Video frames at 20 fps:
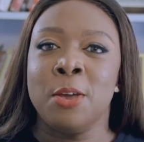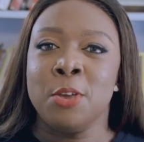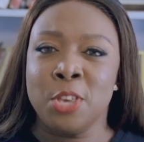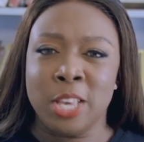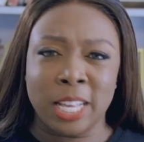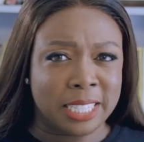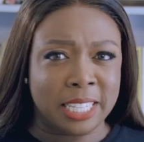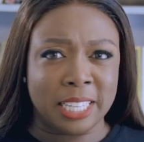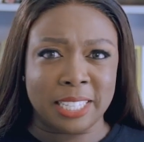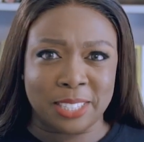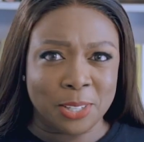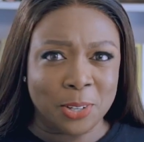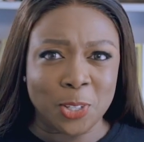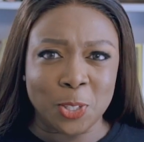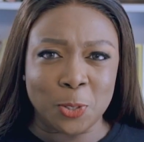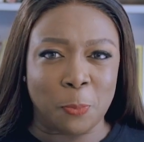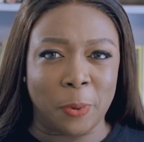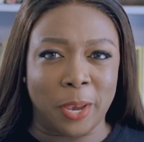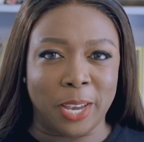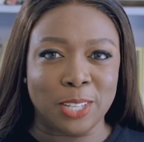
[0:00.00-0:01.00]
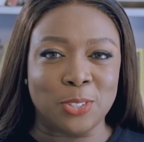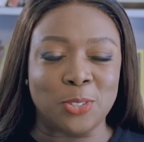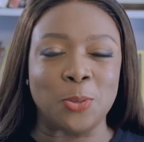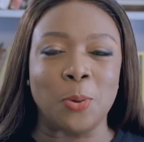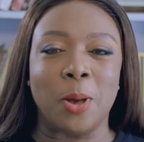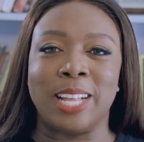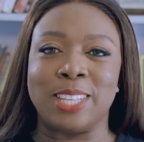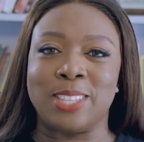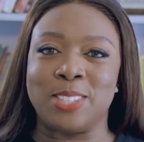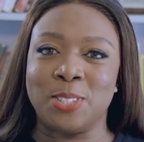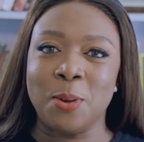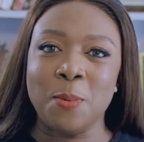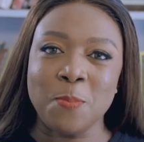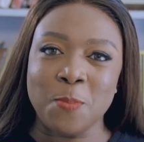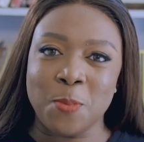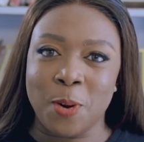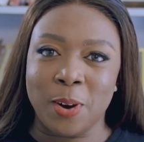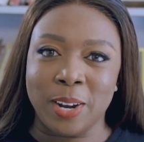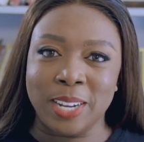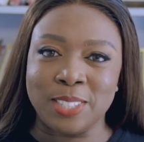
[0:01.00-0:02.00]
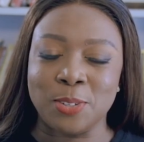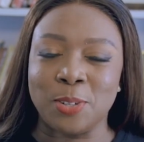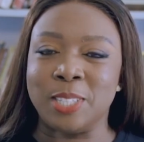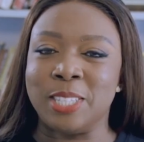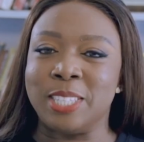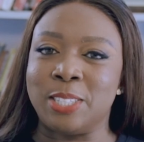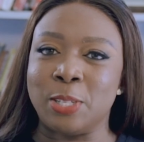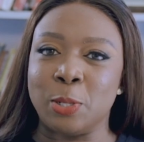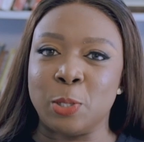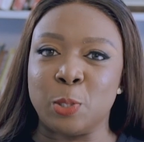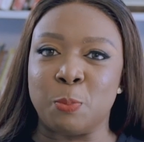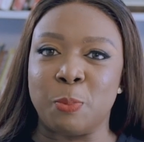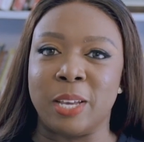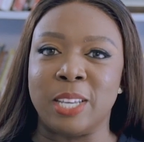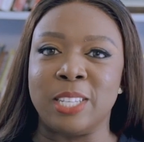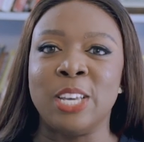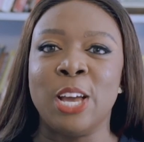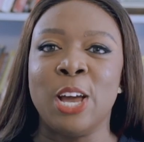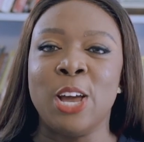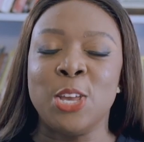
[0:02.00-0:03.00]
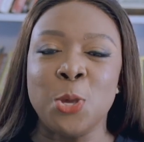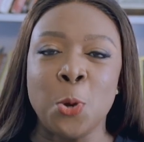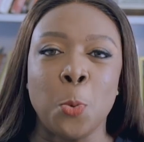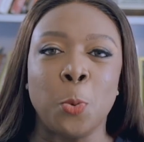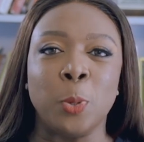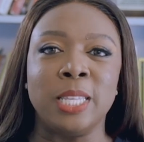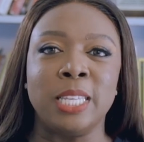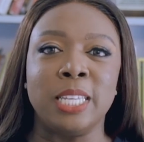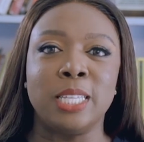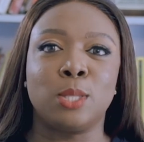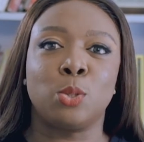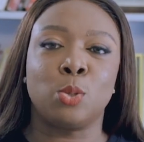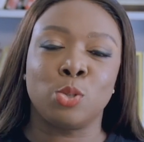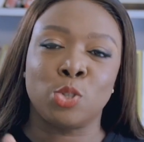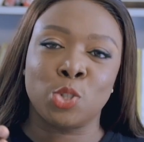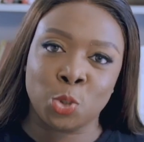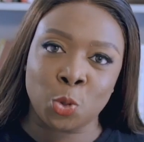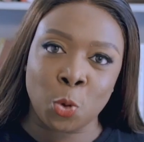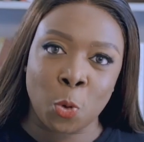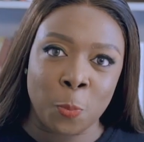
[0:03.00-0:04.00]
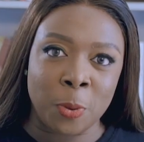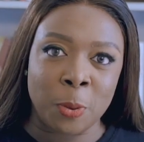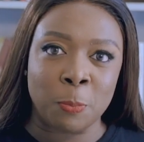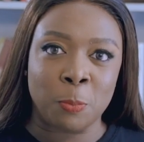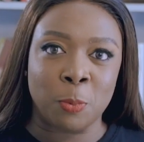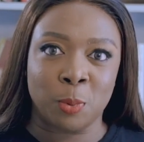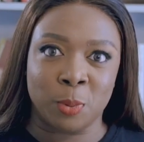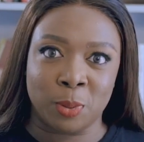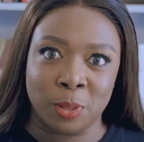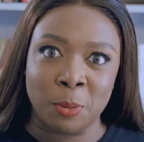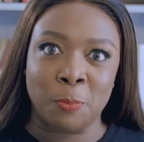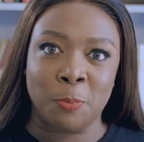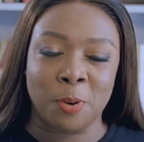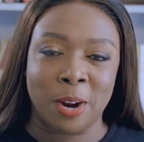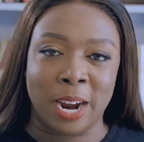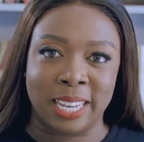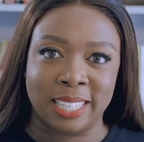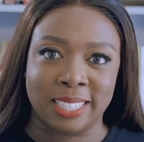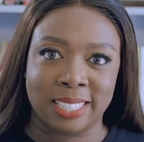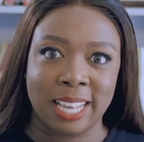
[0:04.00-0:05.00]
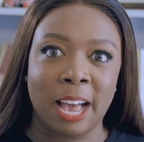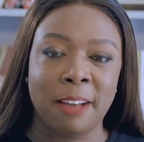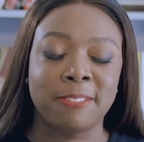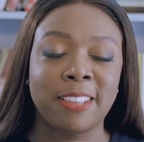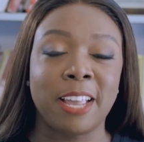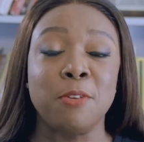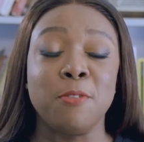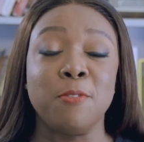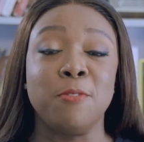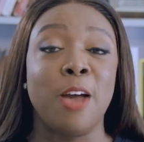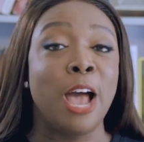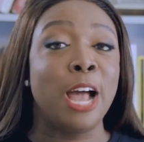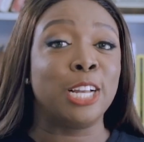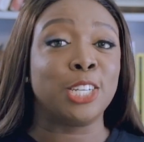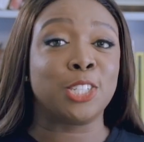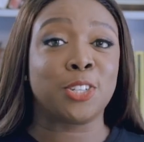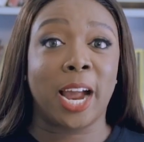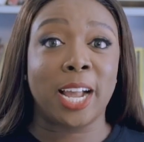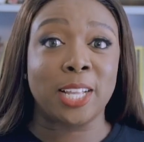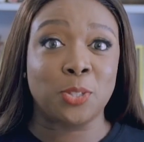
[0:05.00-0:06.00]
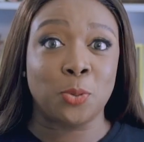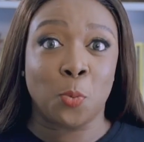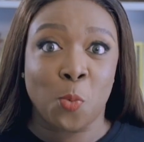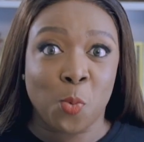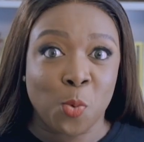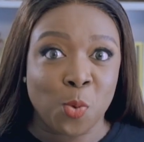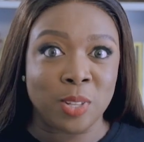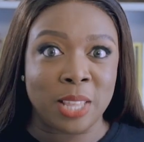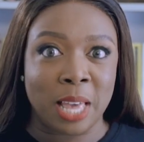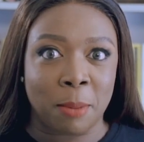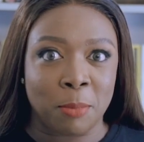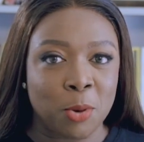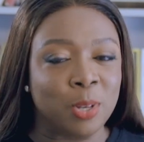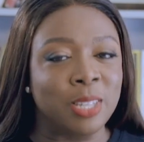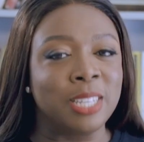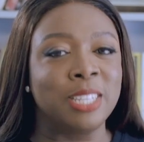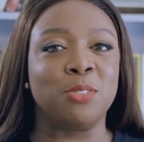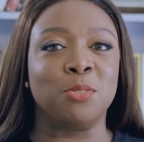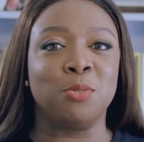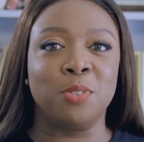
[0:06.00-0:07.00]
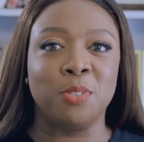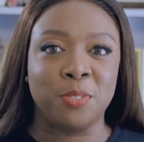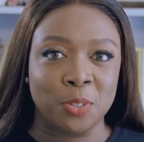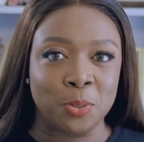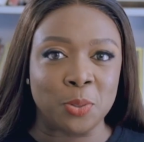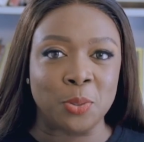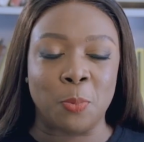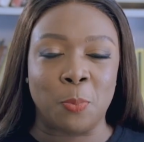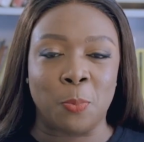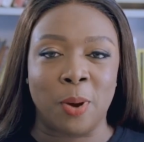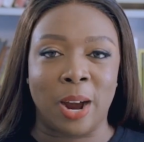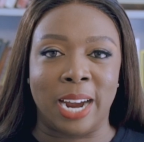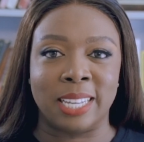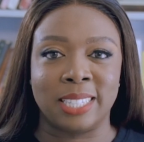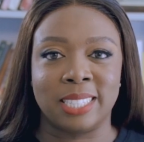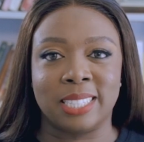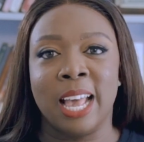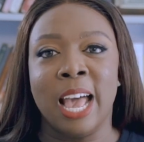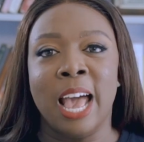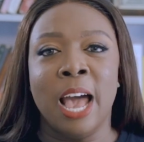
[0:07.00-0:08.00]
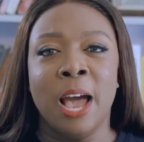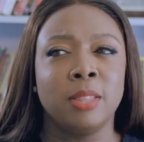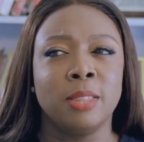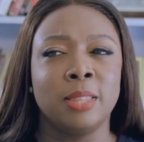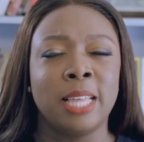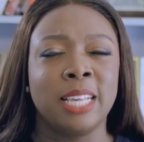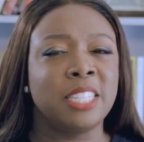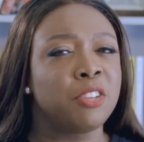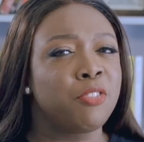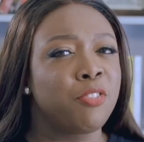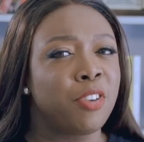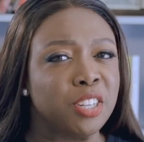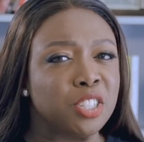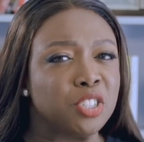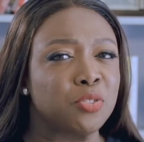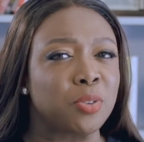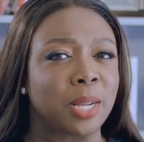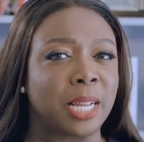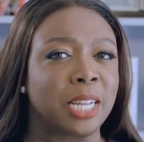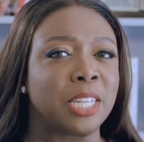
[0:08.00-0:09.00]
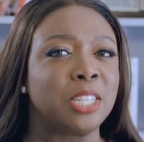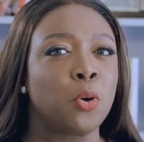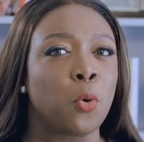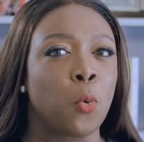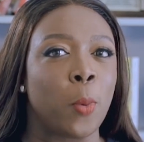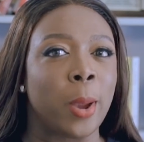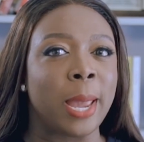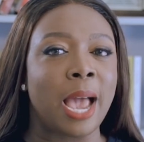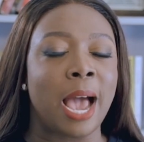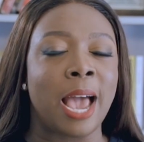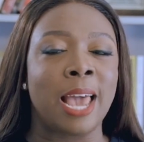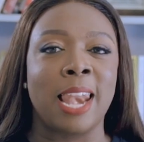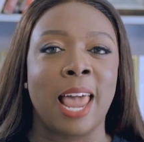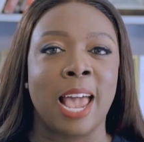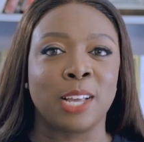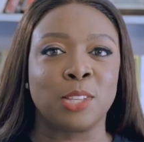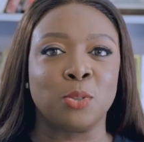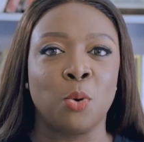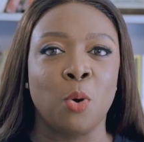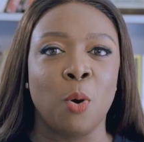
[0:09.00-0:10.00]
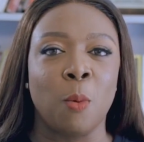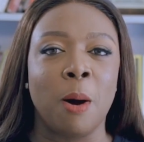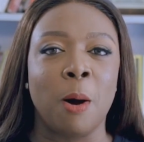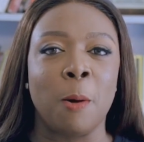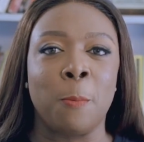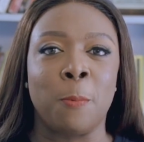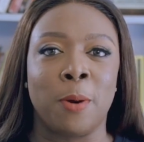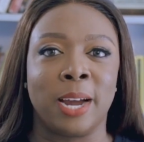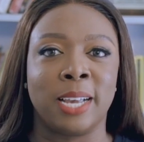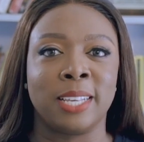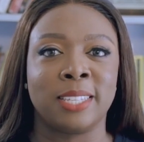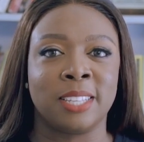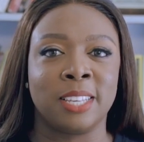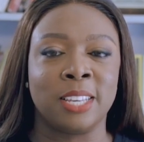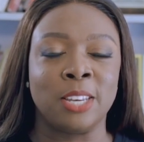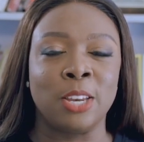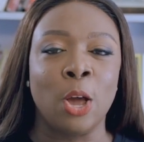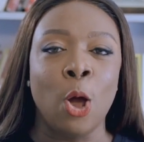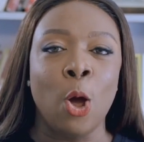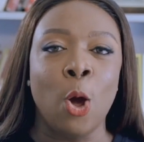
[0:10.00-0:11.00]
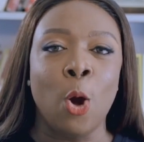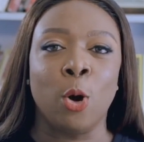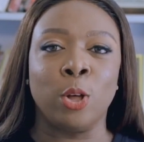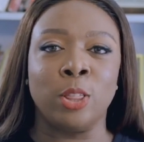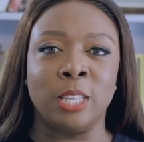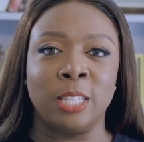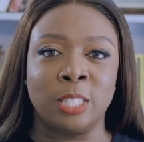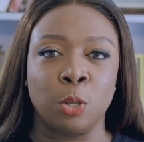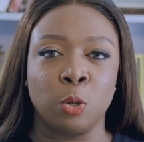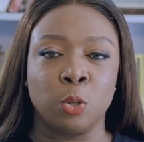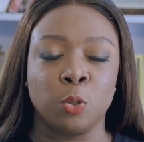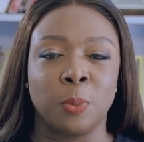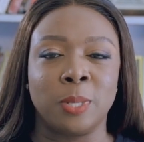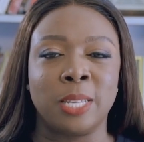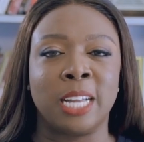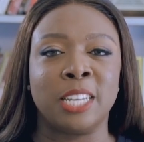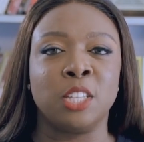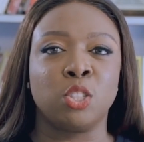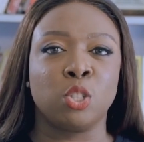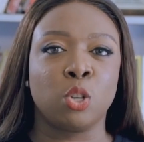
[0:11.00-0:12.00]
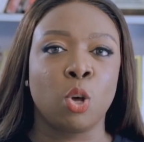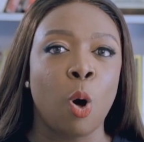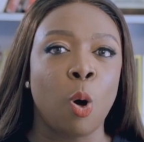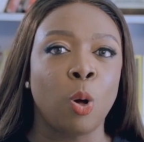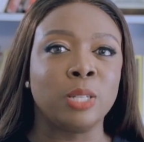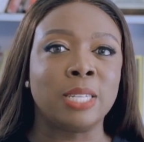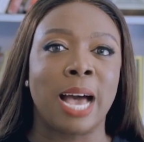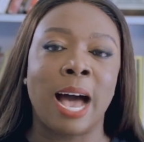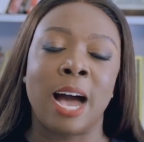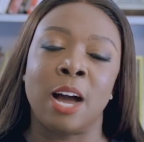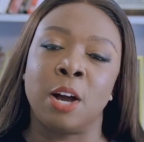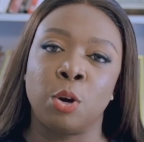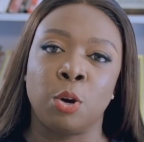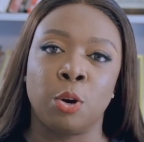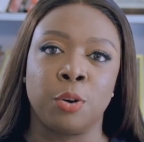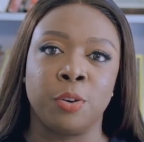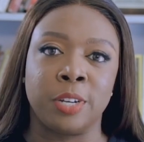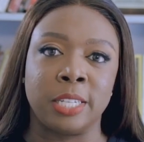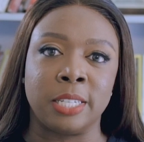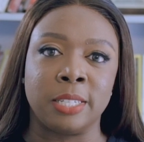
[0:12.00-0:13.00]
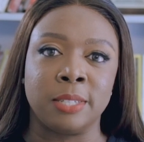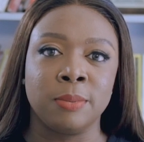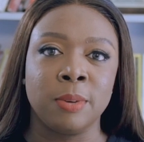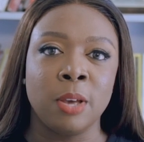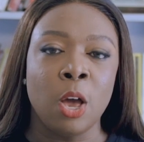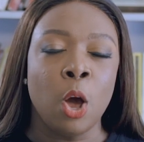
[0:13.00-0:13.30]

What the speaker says: It's a sales page. So at some point on the sales page, you would need to show people the price. After you've tried to woo them, you need to reveal the price. There's a very strategic way I like to go about pricing on the sales page, and it's called anchoring.